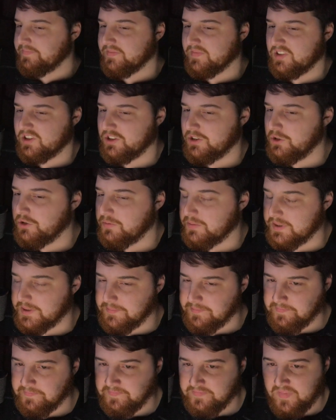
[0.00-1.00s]
excuse me,
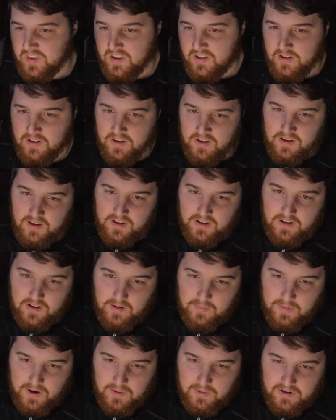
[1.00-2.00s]

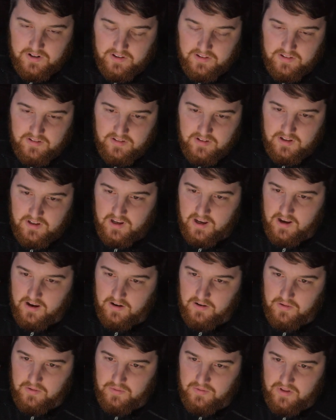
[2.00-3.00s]
I could see
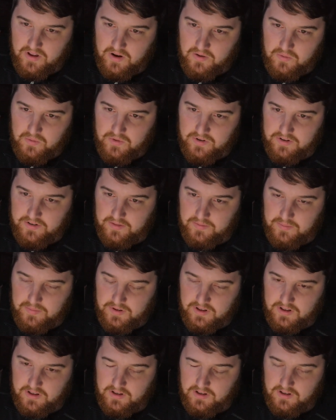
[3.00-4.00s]
how that would
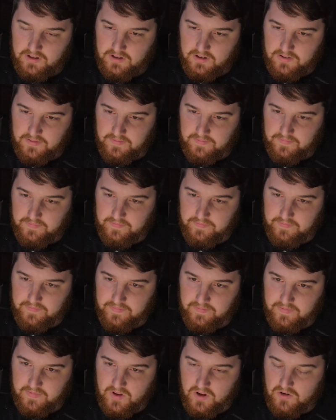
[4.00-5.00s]
be
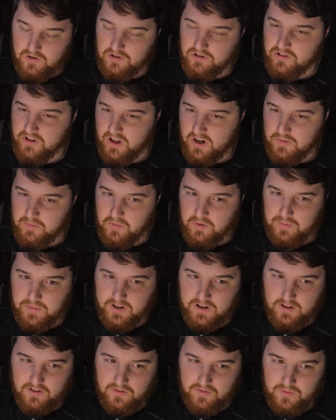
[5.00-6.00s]
understandable,
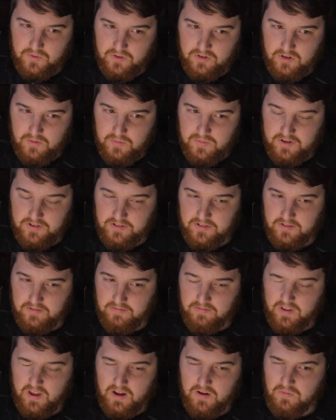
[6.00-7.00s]
because for some
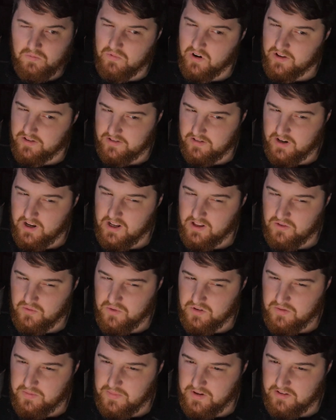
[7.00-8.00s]
reason that resonates
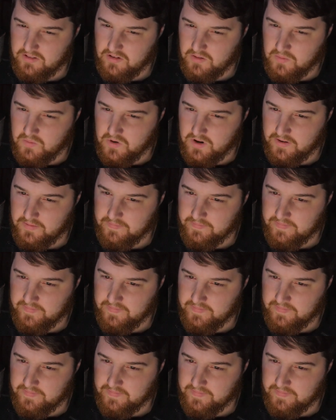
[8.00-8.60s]
with me somewhat.